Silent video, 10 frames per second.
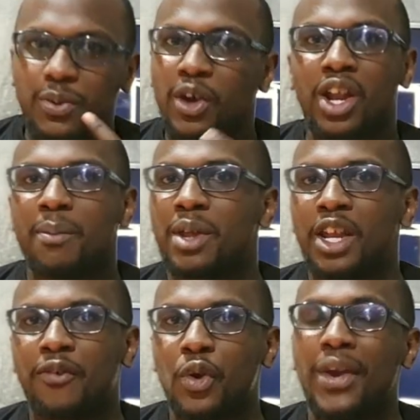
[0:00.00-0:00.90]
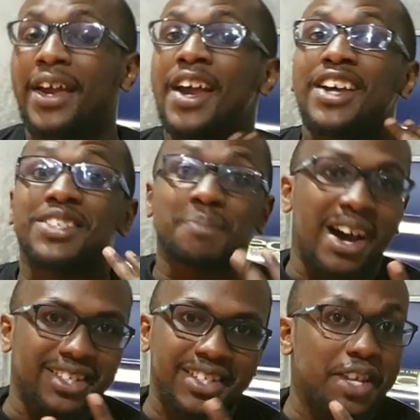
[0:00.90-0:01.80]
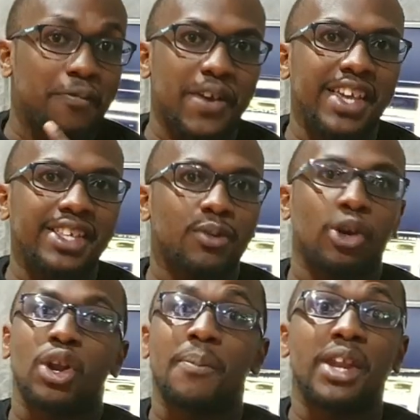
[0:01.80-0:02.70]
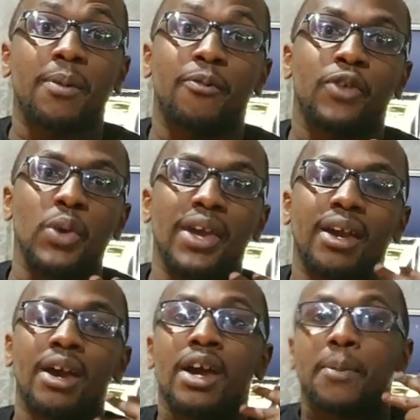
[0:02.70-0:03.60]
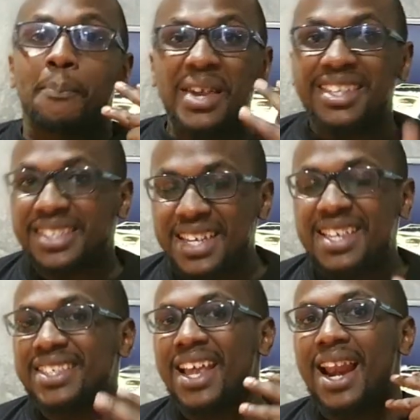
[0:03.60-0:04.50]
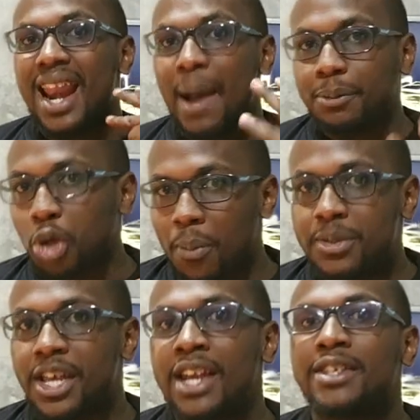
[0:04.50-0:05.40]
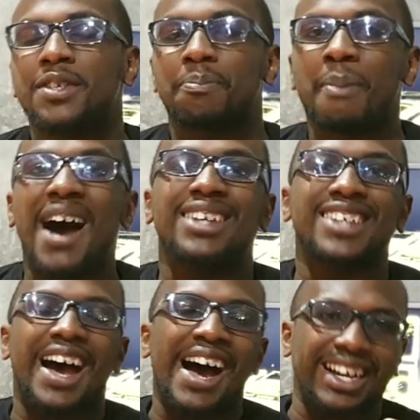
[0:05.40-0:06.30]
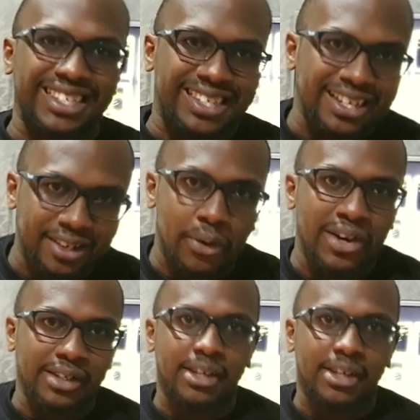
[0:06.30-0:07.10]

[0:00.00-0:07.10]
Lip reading: We're going to be reviewing smart TVs. We're going to be reviewing PCs and laptops and smart accessories.